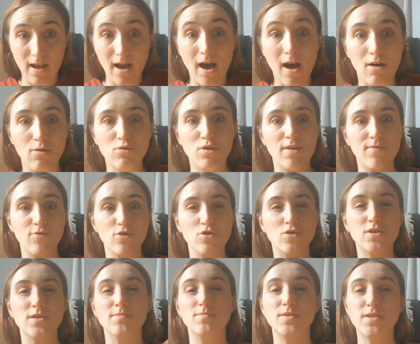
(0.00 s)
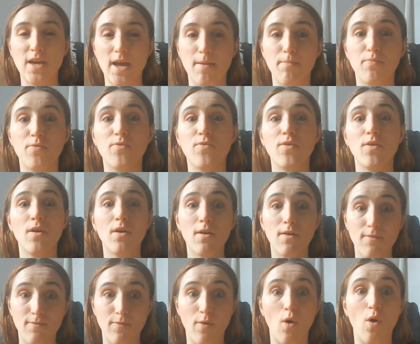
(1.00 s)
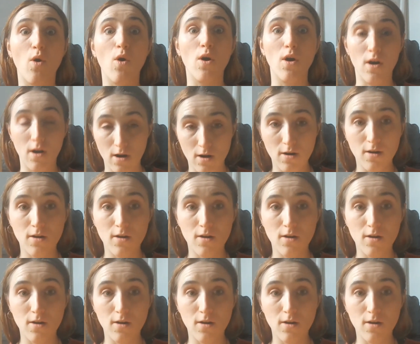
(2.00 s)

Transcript: I'll give you some tips for